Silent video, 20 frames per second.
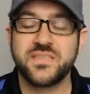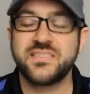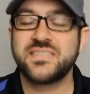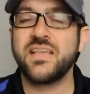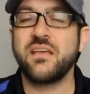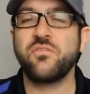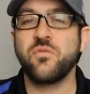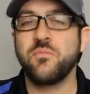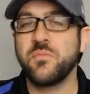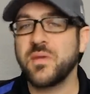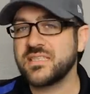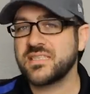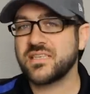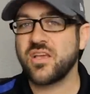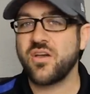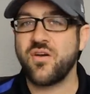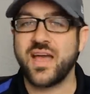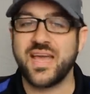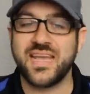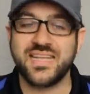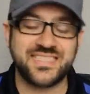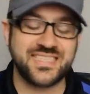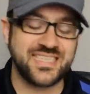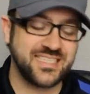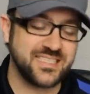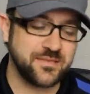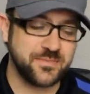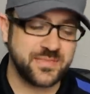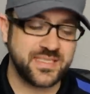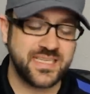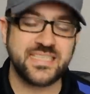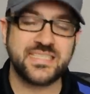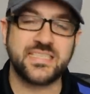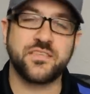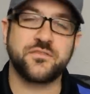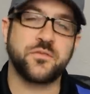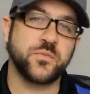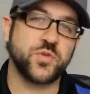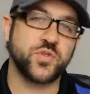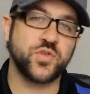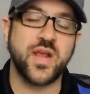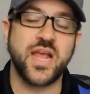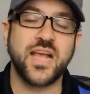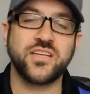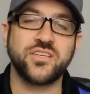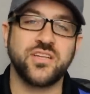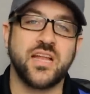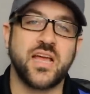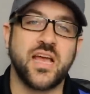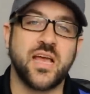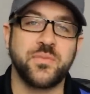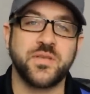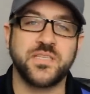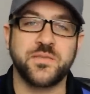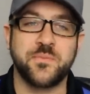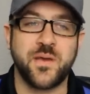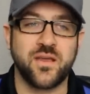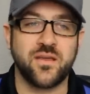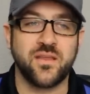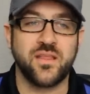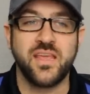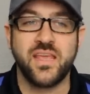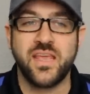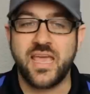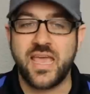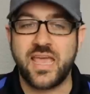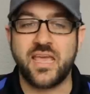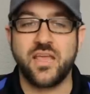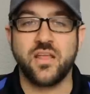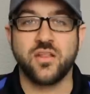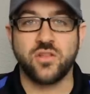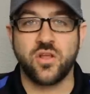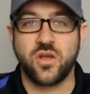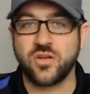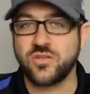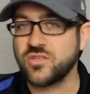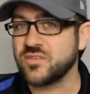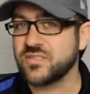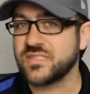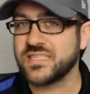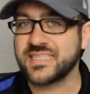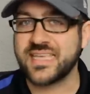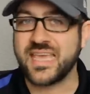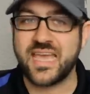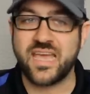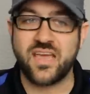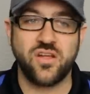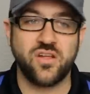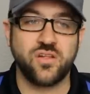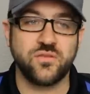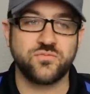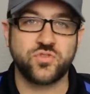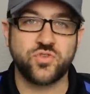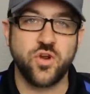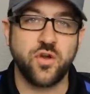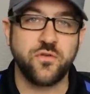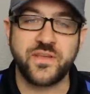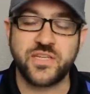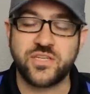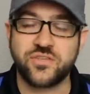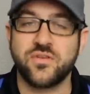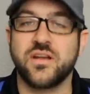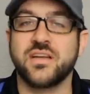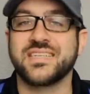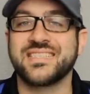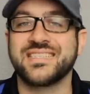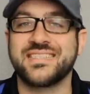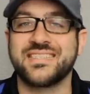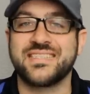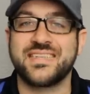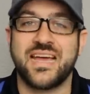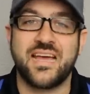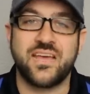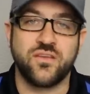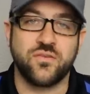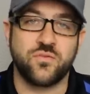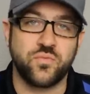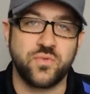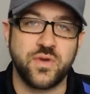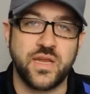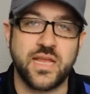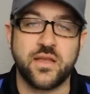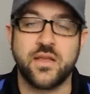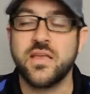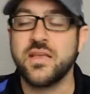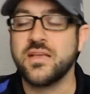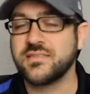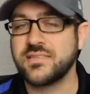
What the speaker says: Several months ago, I had seen some teases from Traction Hobbies about a larger scale trophy truck style rig,